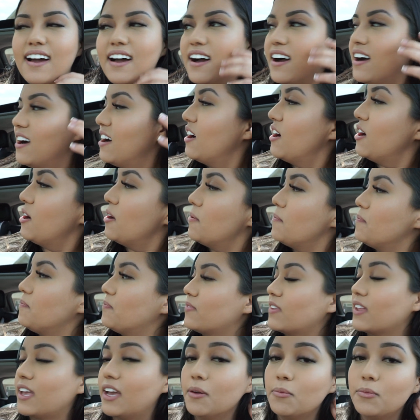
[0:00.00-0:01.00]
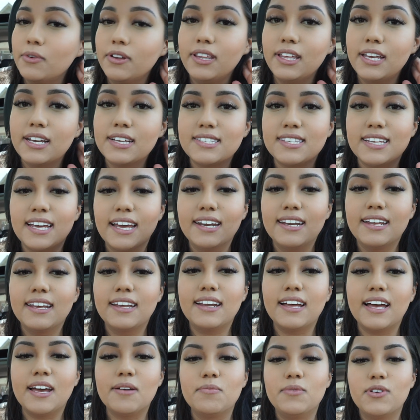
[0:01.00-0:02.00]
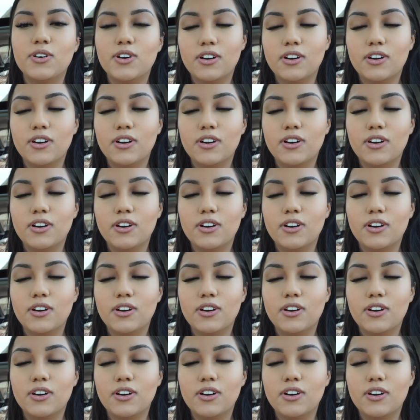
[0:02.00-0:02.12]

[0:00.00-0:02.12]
I'm really excited. I'm